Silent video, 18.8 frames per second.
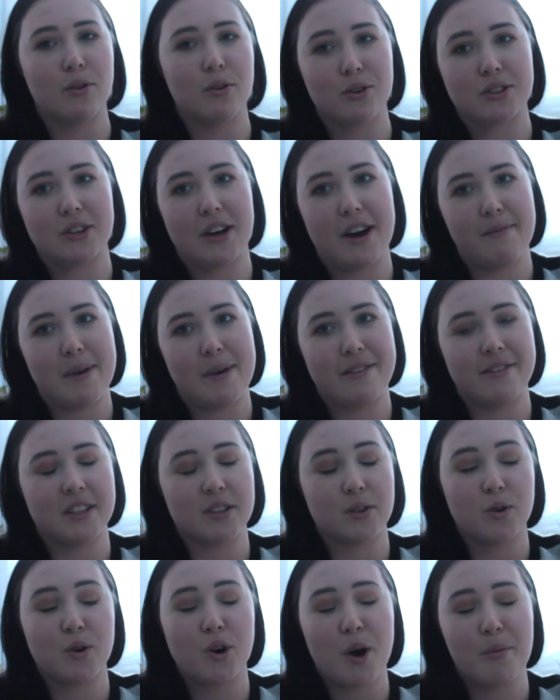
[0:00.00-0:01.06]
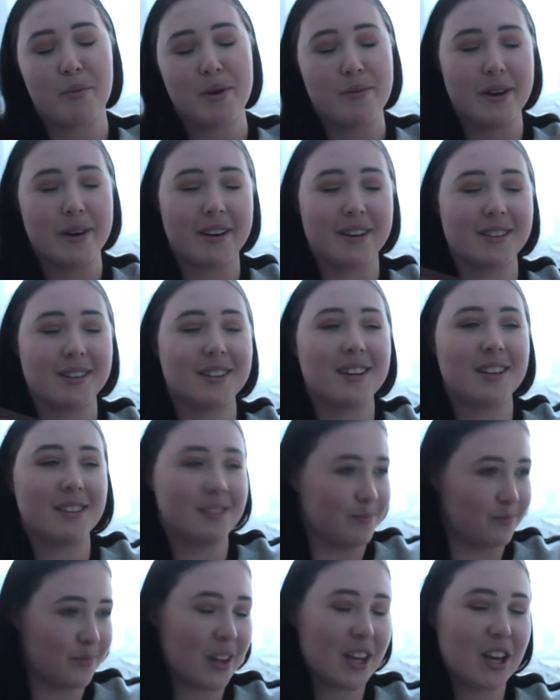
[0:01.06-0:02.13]
also have my physical copy because
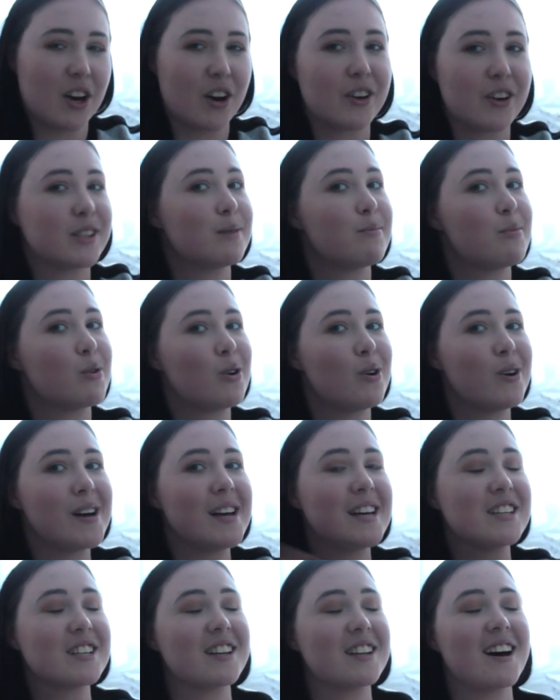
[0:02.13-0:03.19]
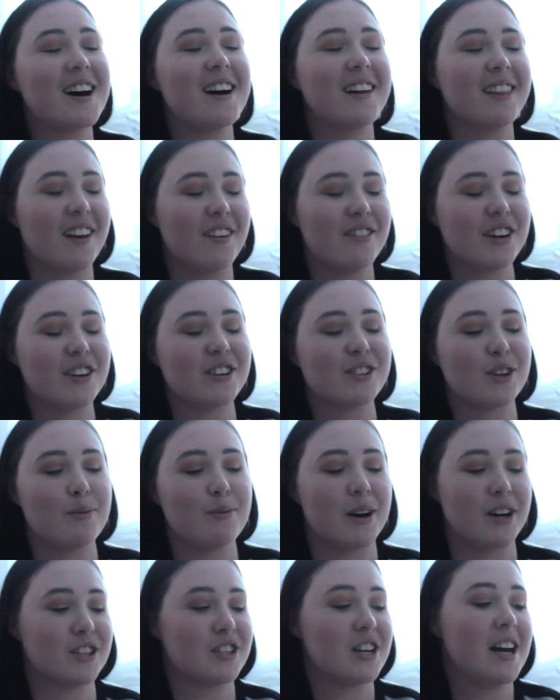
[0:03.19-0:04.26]
gotta support Angela, I love her so
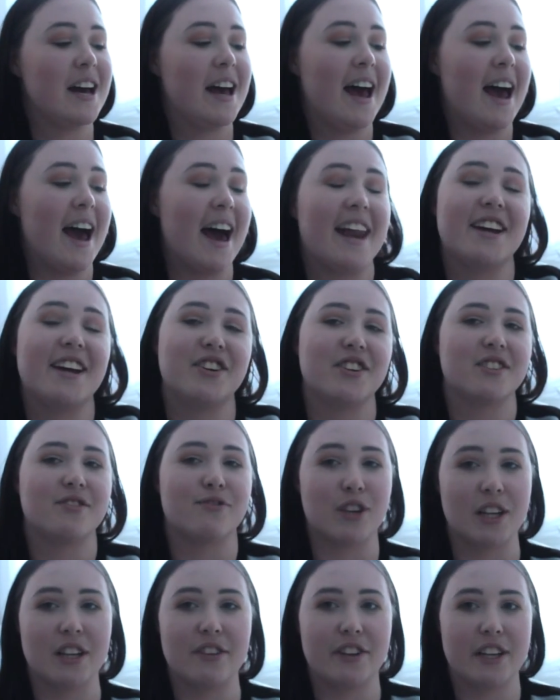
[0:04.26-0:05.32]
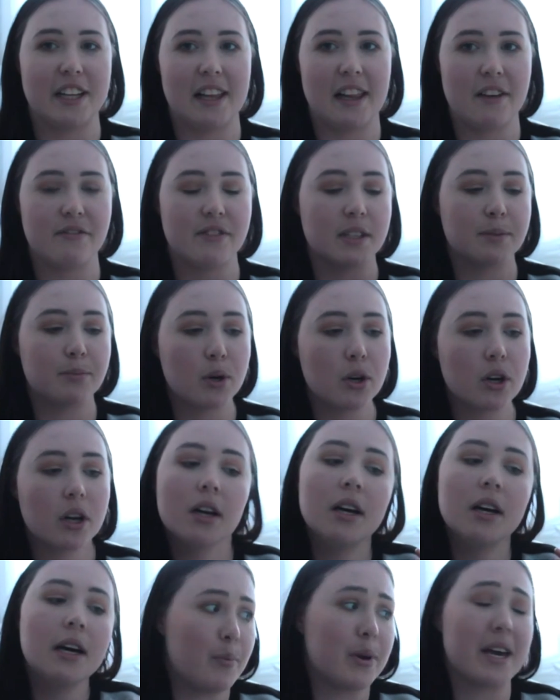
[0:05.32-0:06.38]
much and I just really really love this book
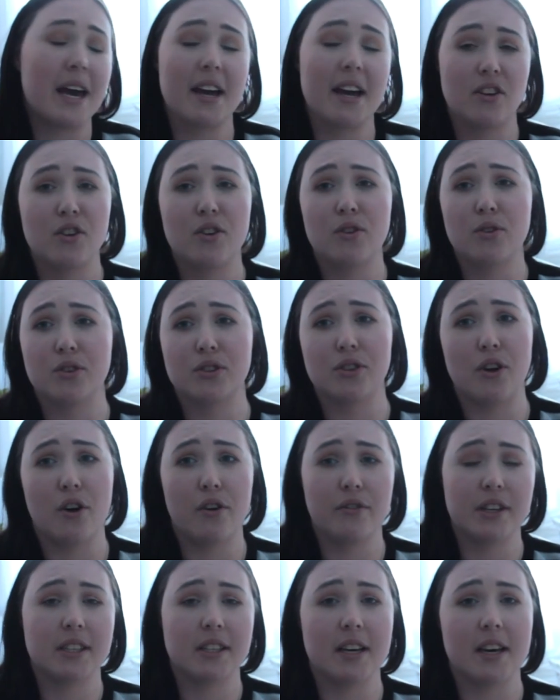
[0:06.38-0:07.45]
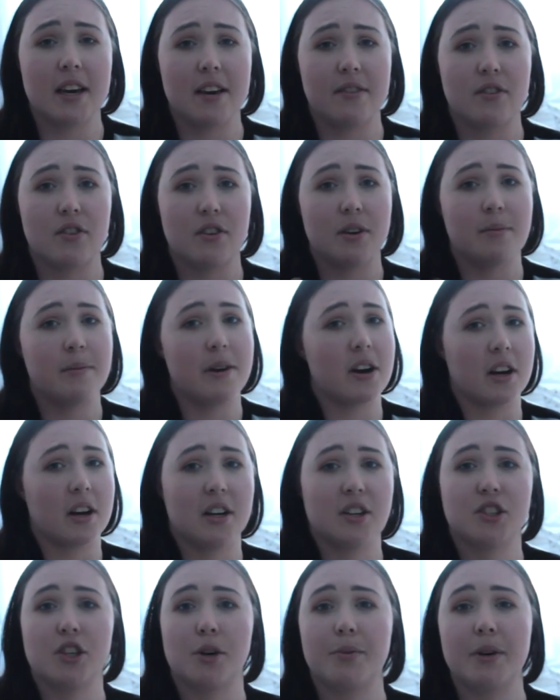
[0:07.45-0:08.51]
but yeah and you can also obviously if you're in
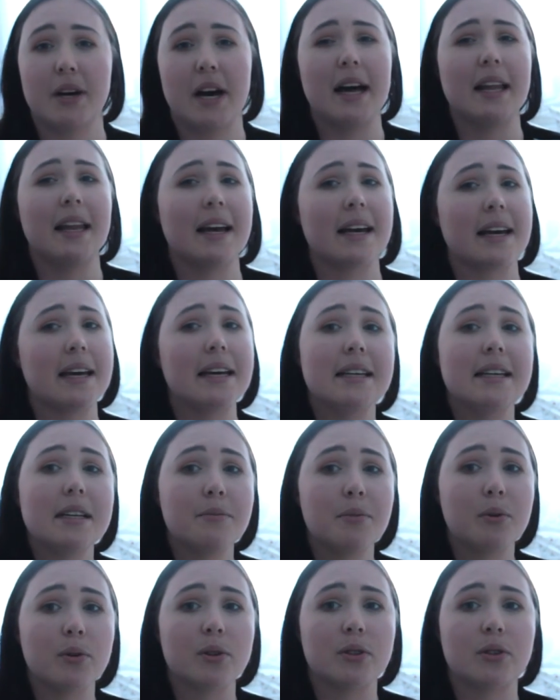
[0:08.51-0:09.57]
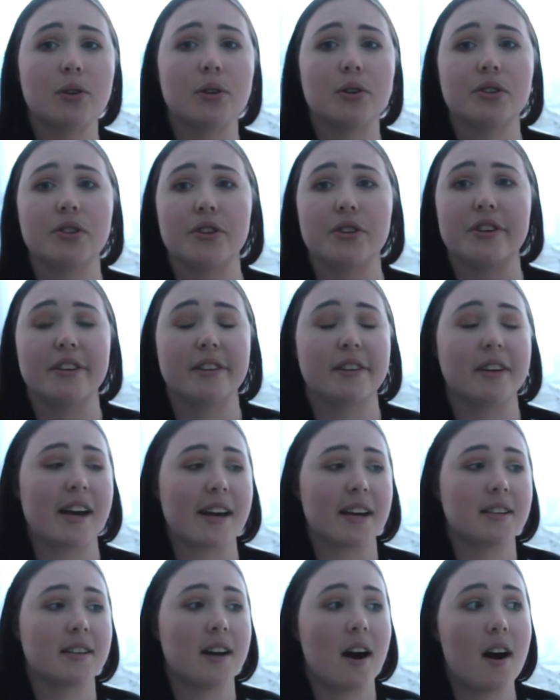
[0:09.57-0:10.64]
America shop it at like indie bookstores so you can like
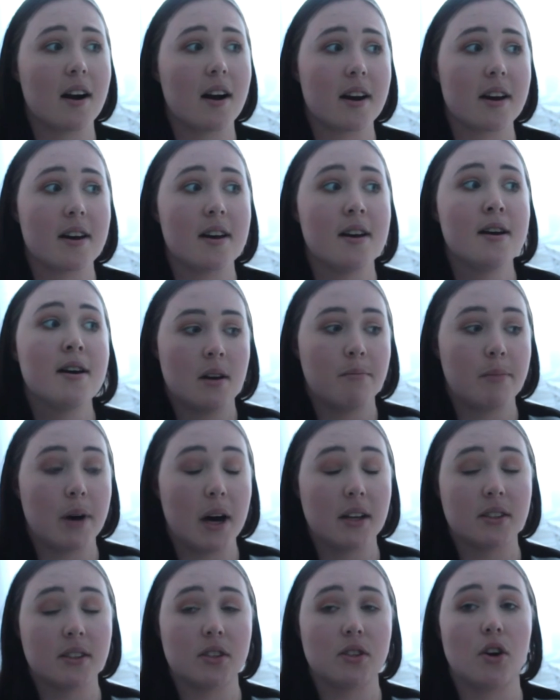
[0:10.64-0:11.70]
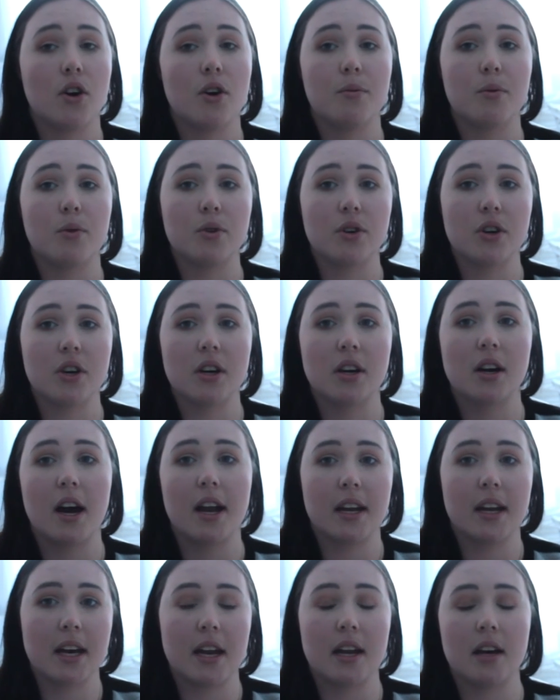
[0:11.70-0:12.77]
Target, Barnes and Noble you can
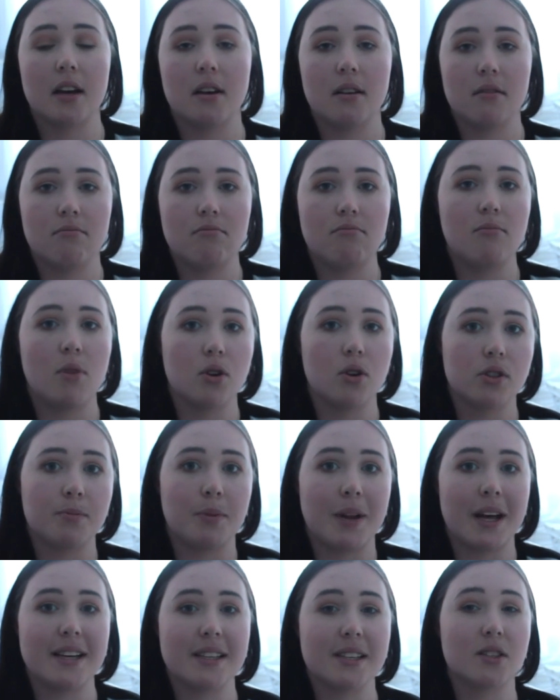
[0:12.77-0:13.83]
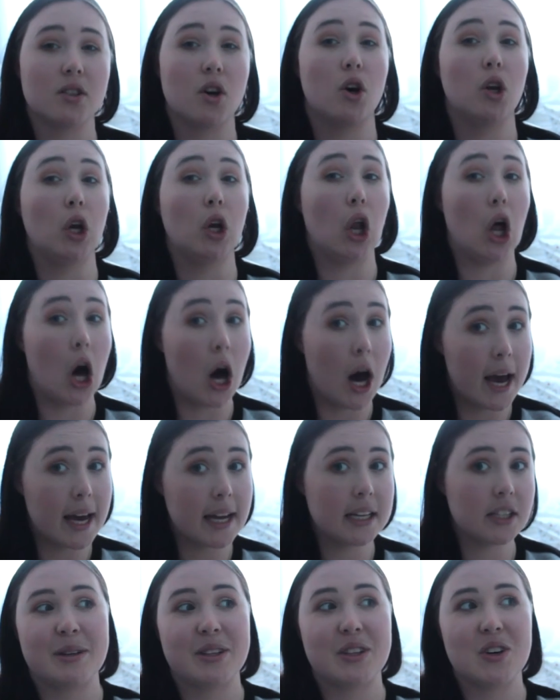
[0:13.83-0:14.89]
kind of get it most places
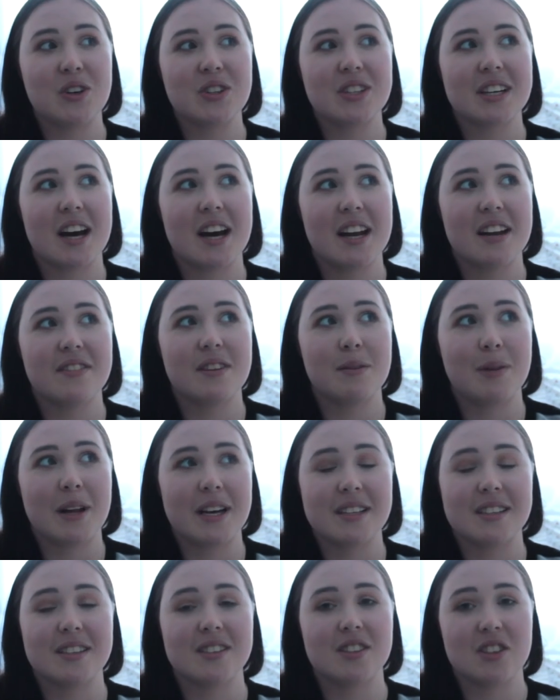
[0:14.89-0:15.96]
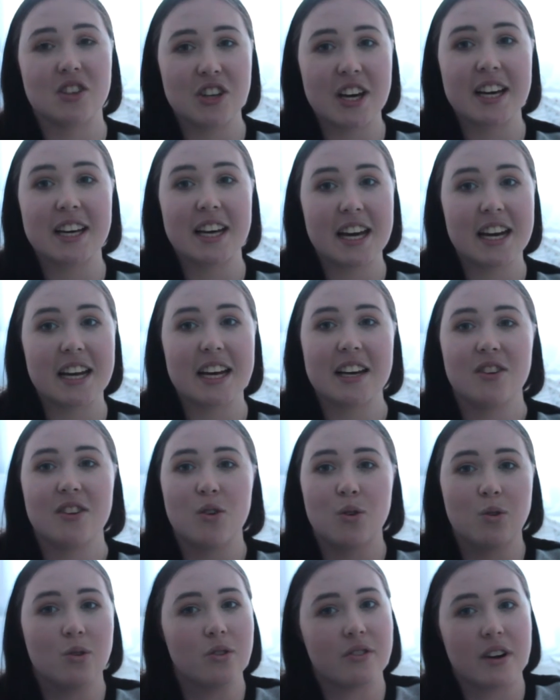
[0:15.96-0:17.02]
online but those are kind of the places you can get it in
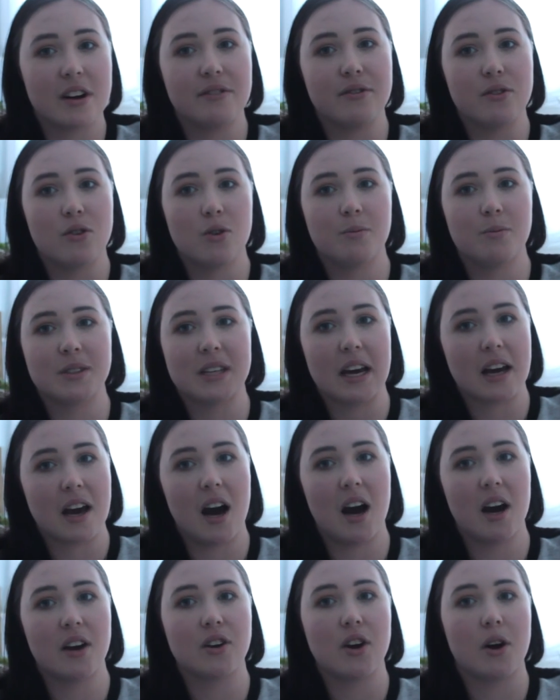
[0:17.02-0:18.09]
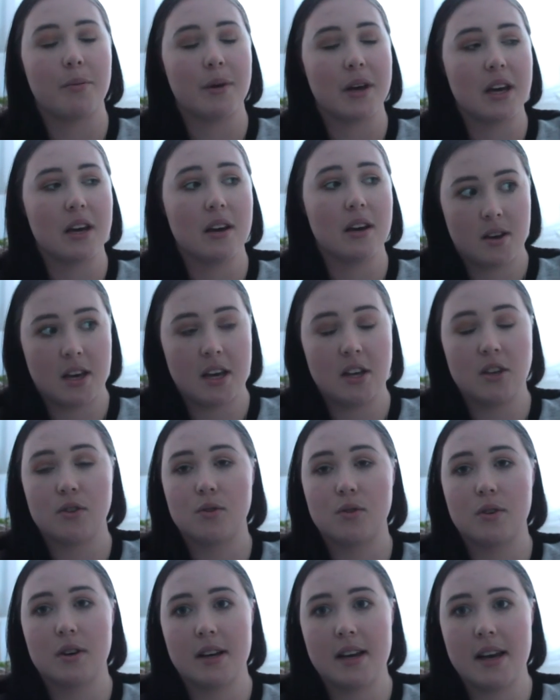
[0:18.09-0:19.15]
all three forms like hard copy,
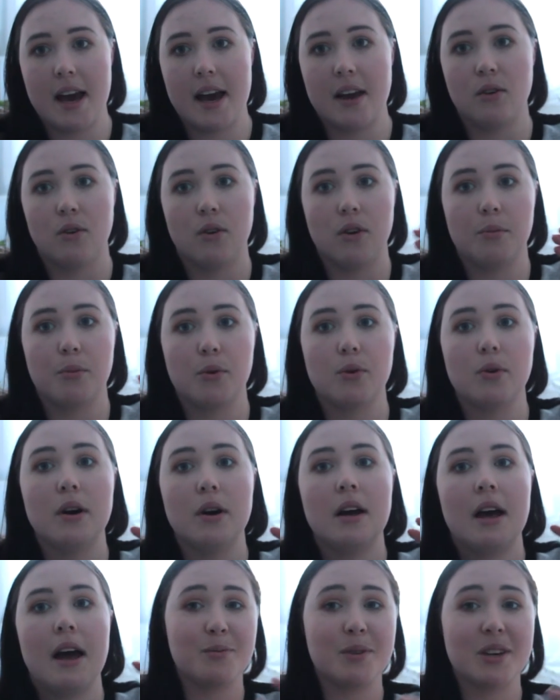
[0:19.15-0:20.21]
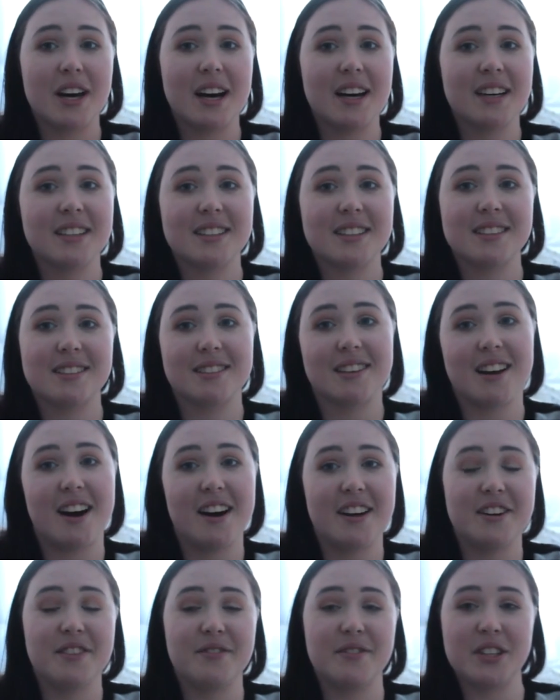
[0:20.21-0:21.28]
Kindle and Audible you guys
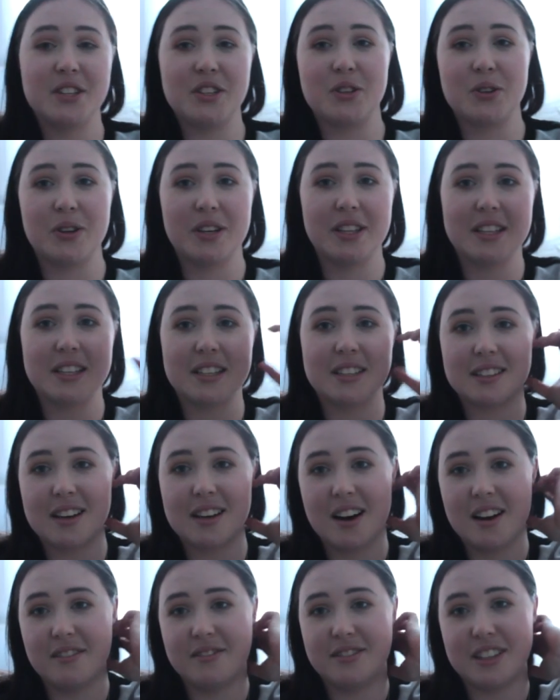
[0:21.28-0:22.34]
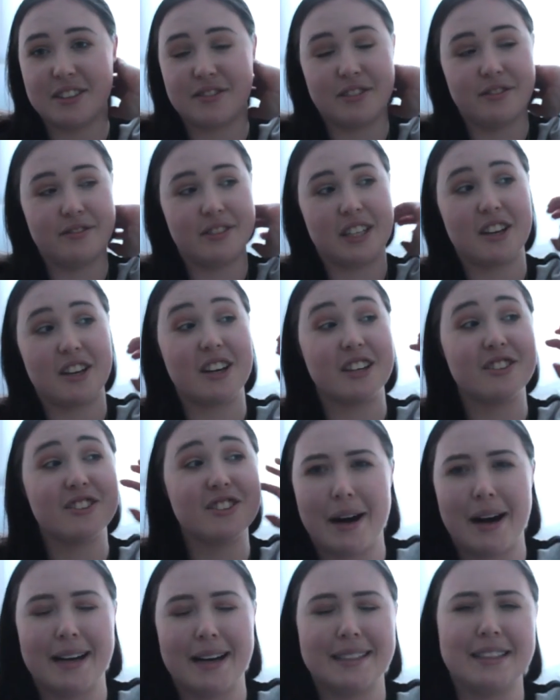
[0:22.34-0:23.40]
kind of enjoyed this kind of different video, I
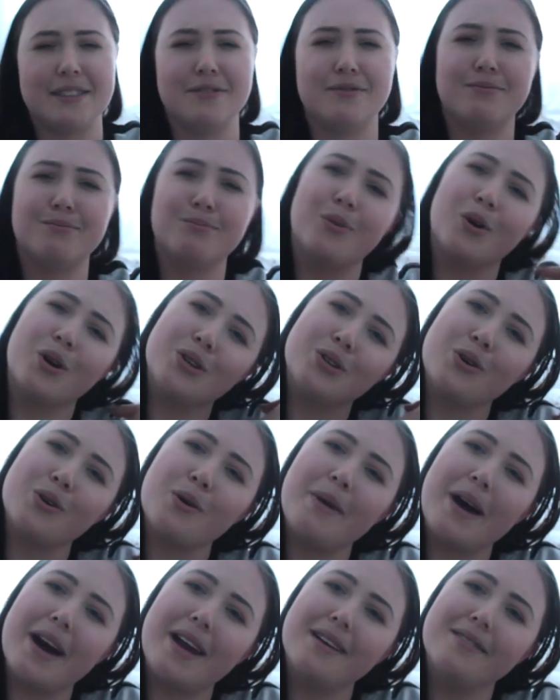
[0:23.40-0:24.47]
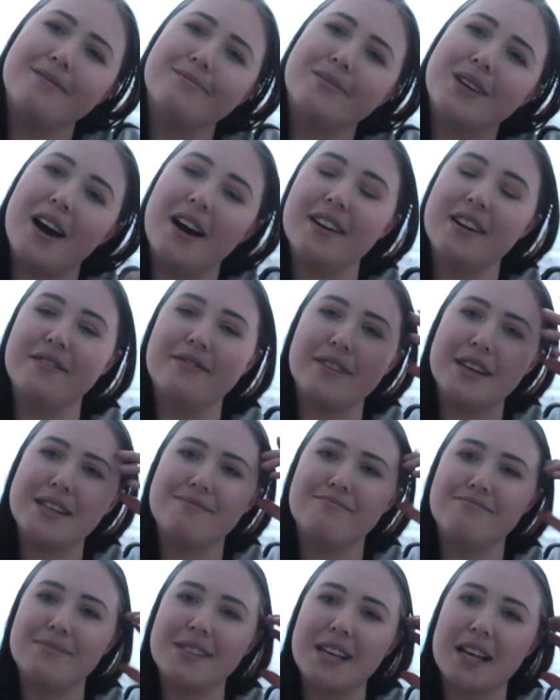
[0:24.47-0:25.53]
don't I did want to talk about it kind of in
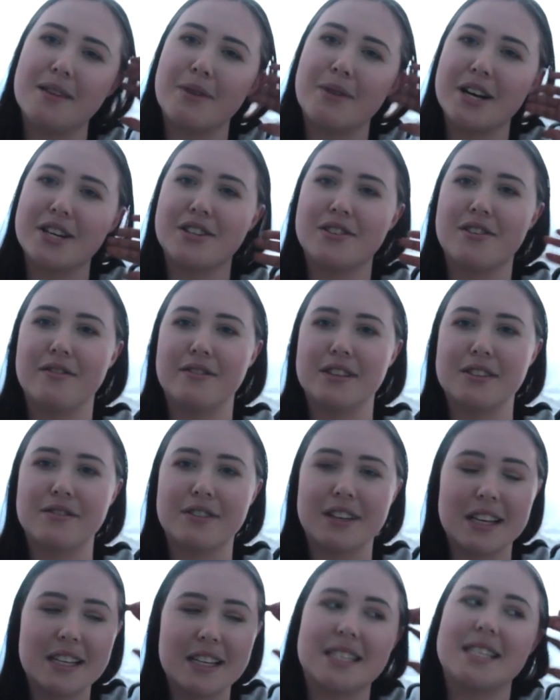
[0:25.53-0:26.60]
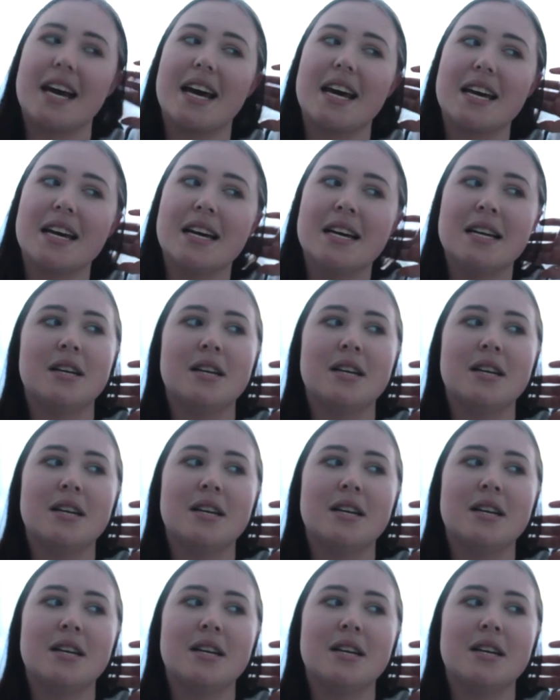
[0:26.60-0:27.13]
celebration of its release day.